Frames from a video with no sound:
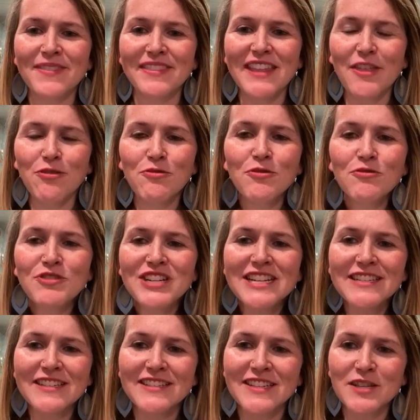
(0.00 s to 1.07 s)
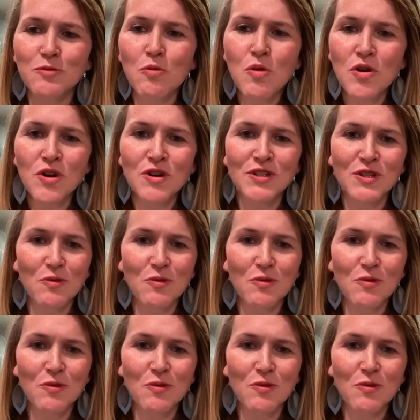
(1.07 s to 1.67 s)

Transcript: that through Jesus' words,